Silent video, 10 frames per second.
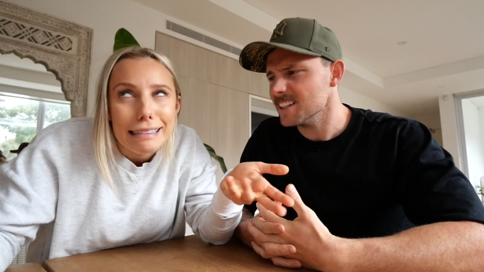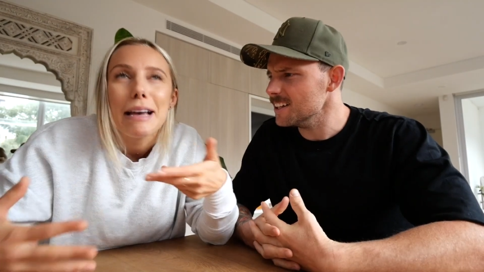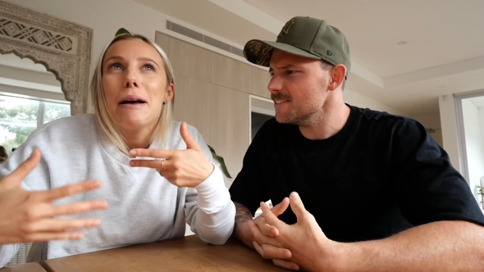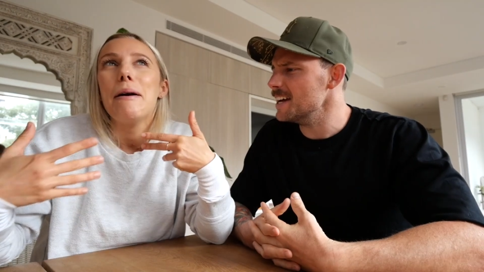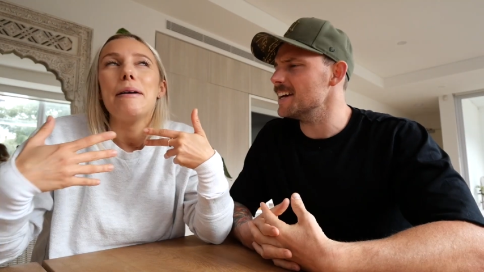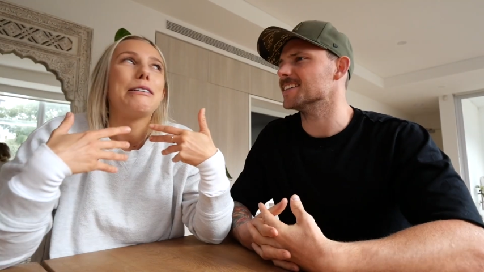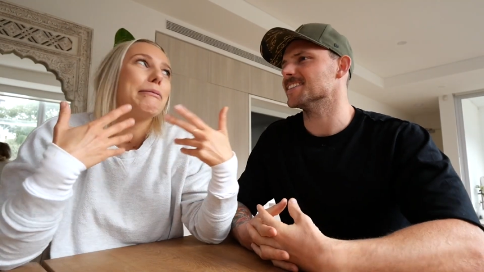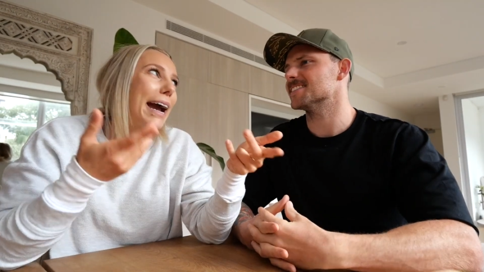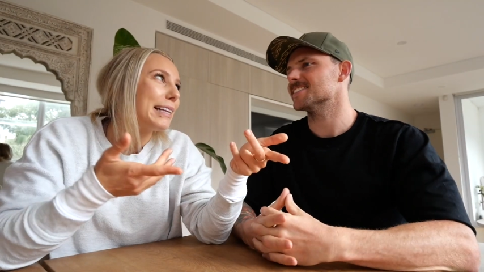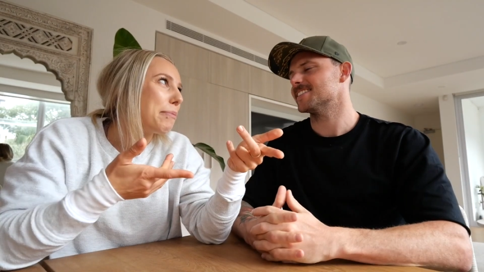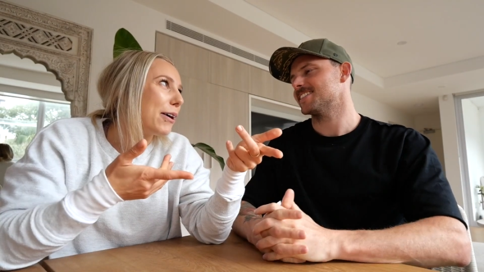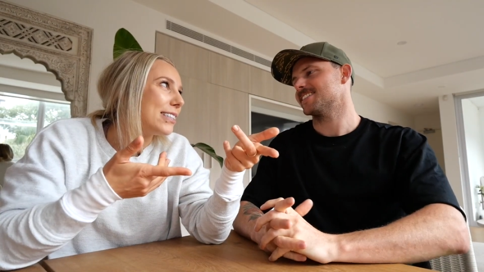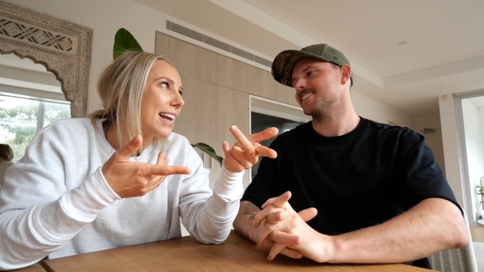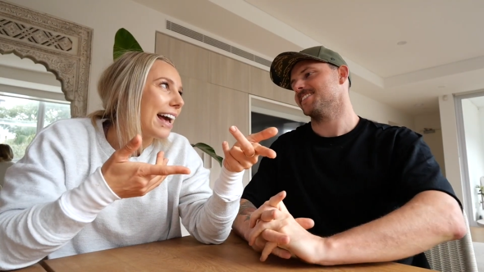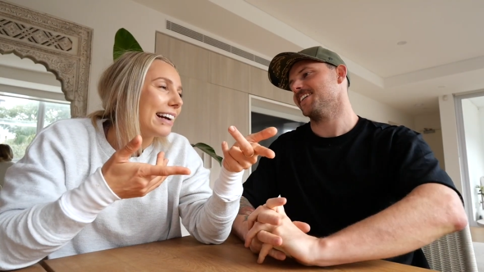Speaker 1: I love eggs. So we ate the
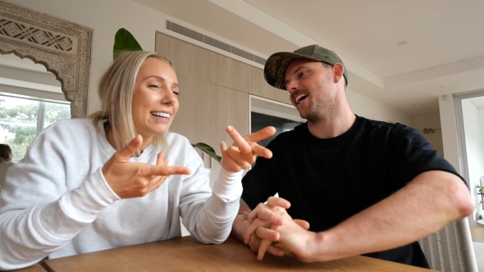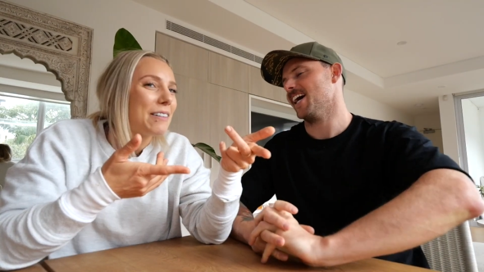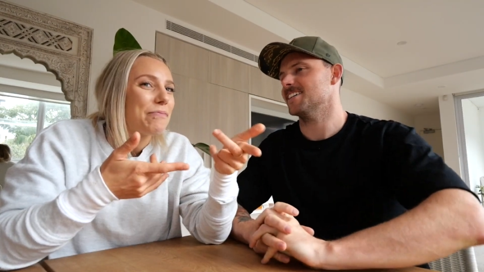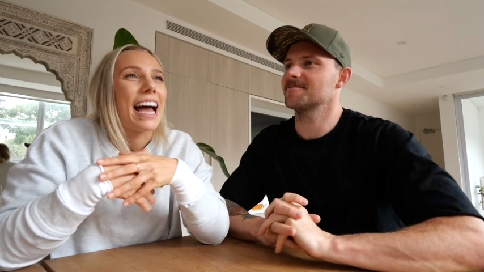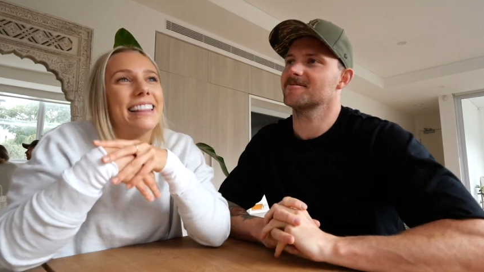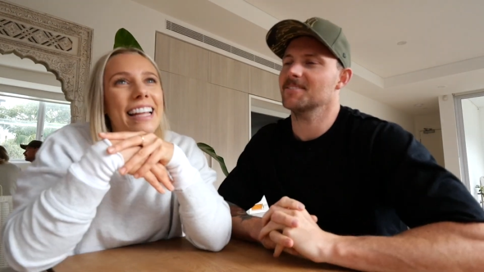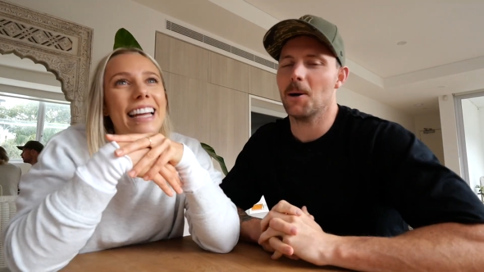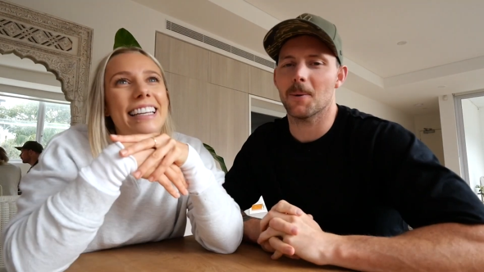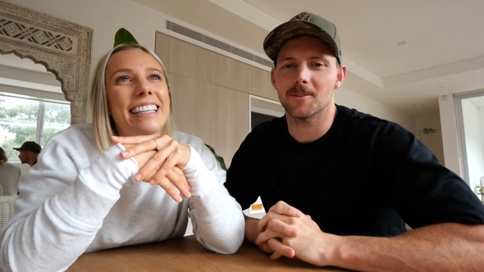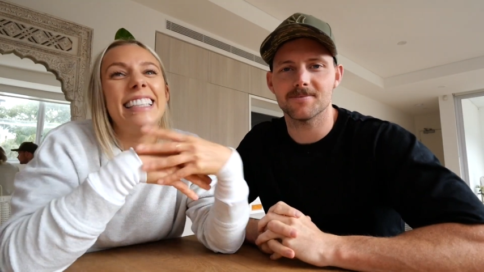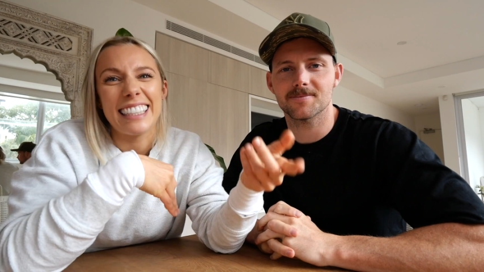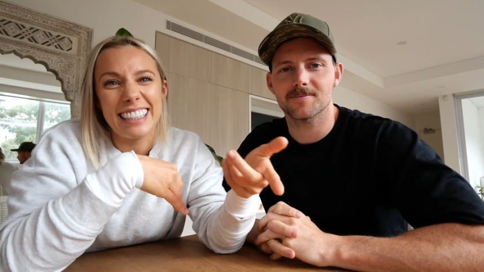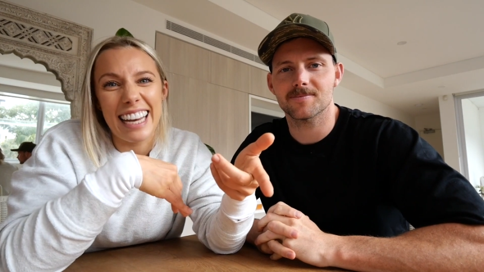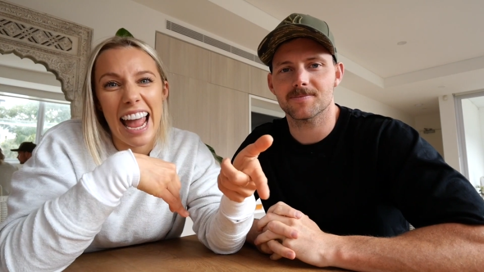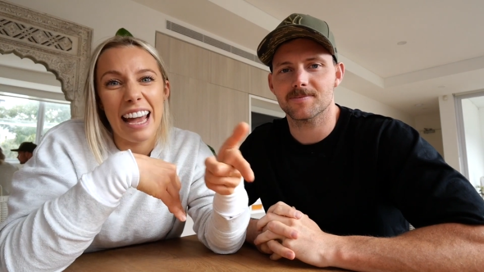poached egg. Yeah. And then
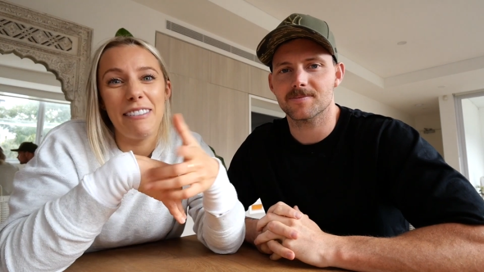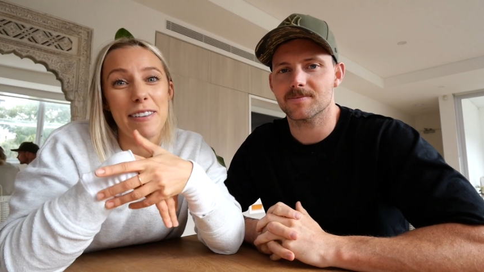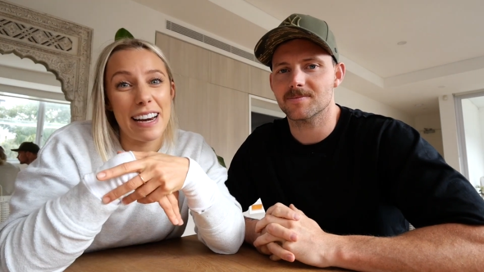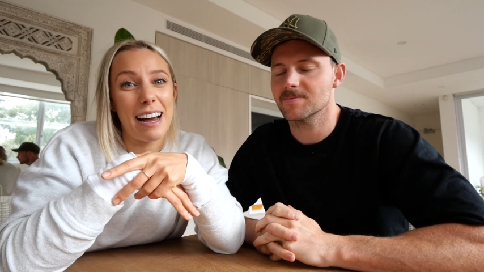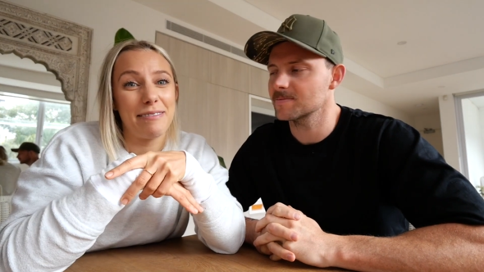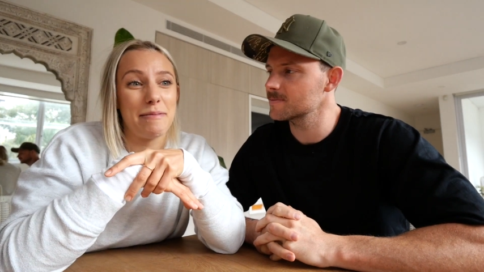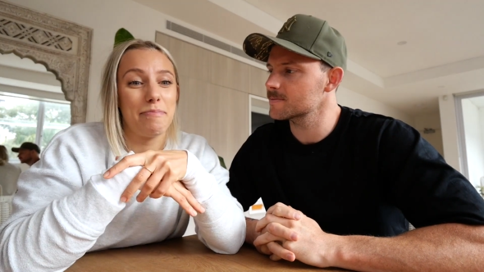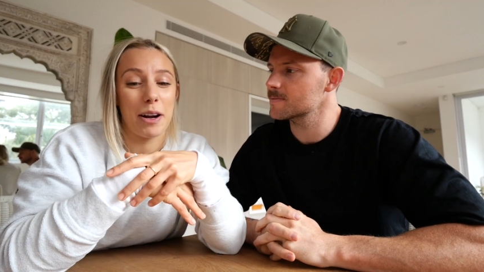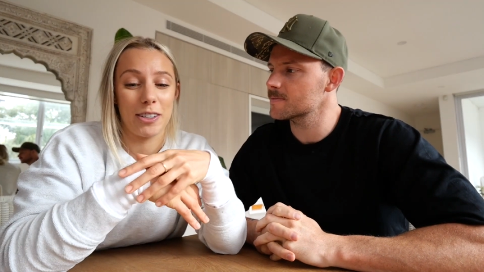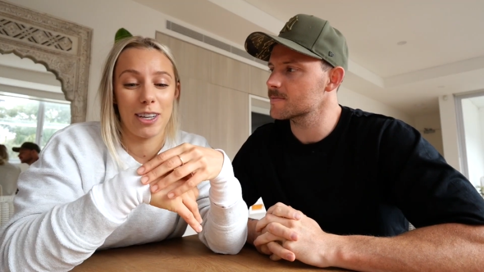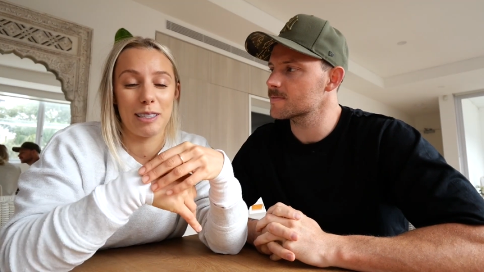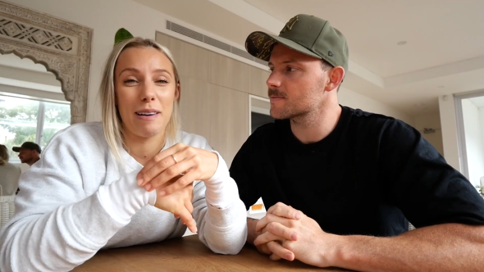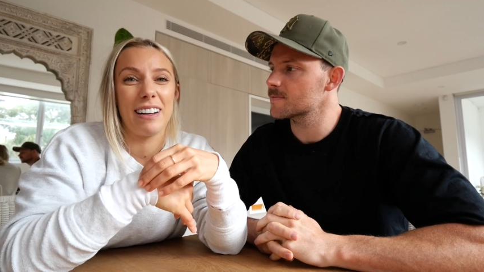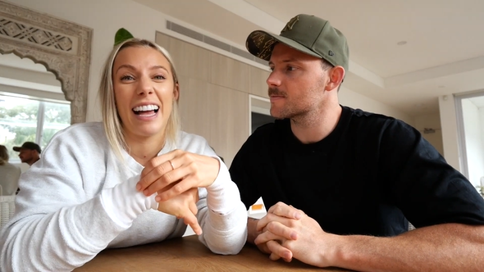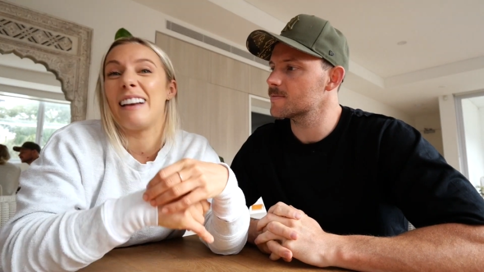yesterday we went out for brunch as
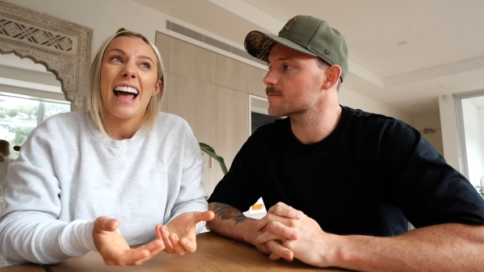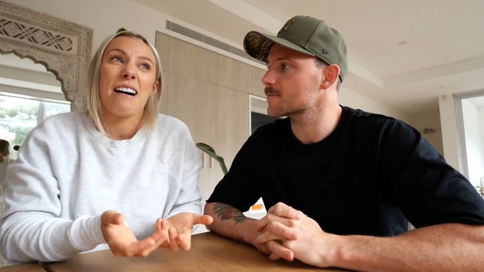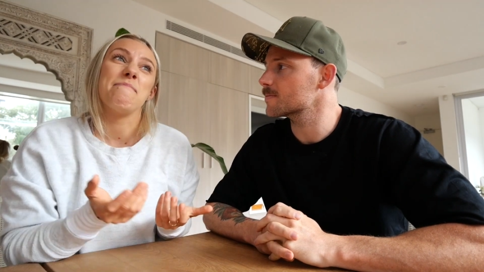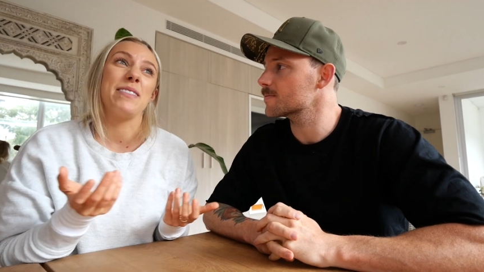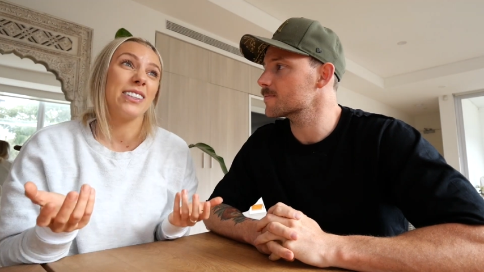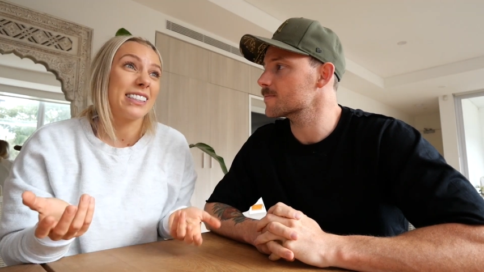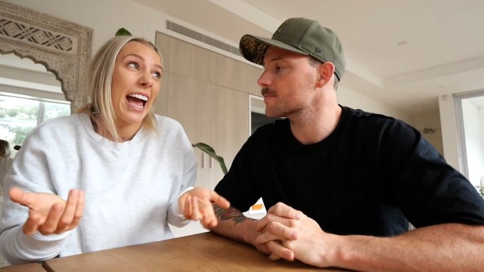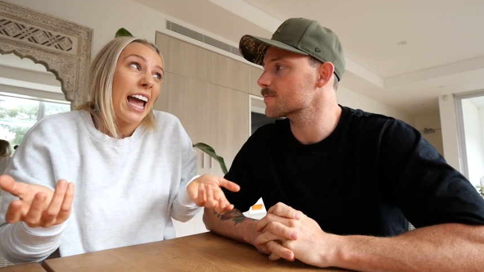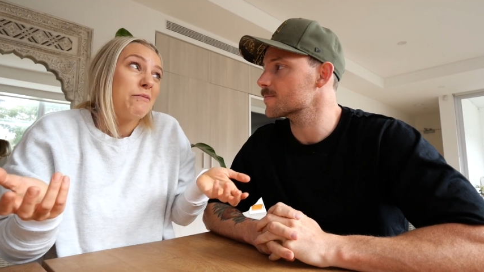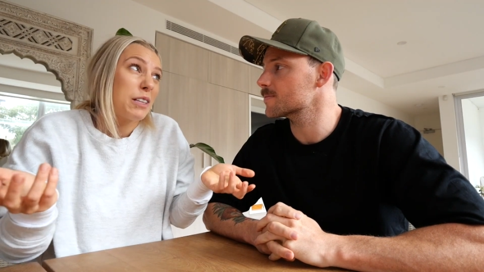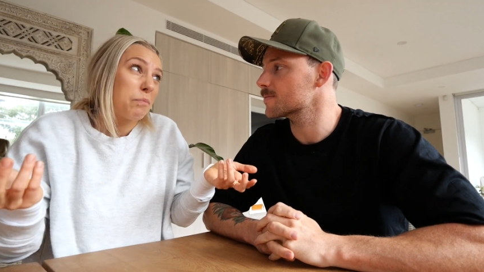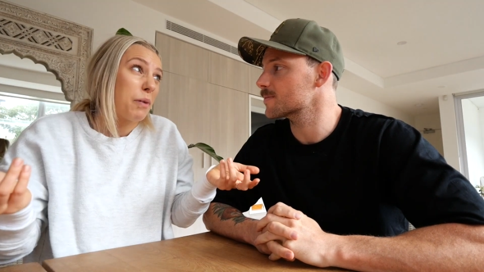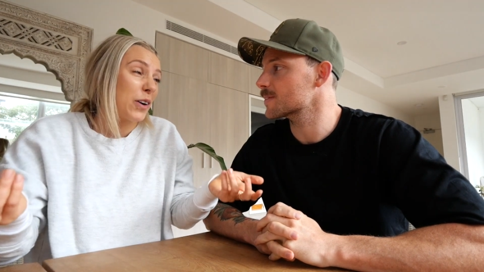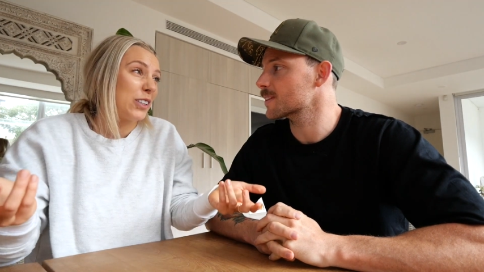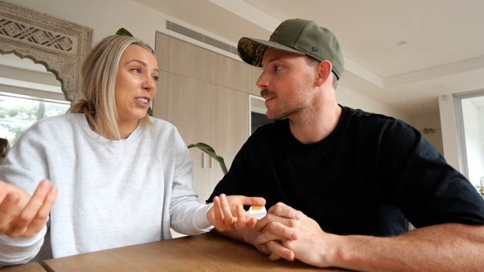well and our meals came with
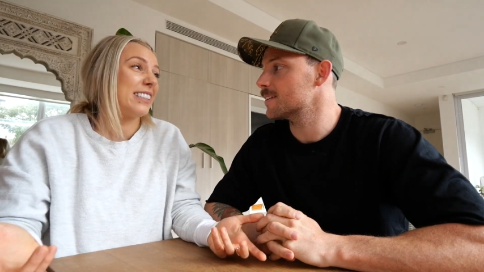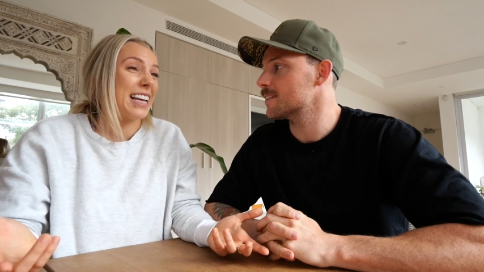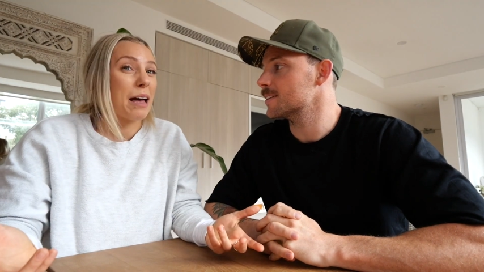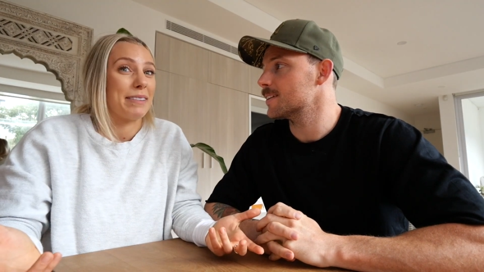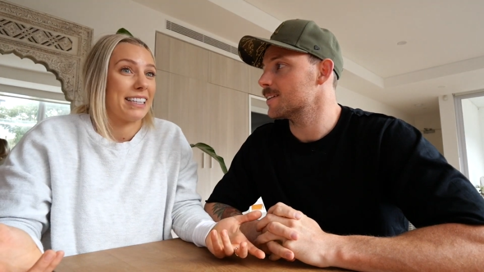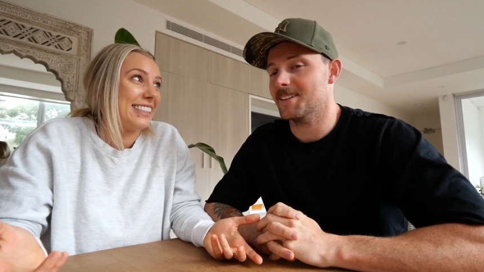poached salmon.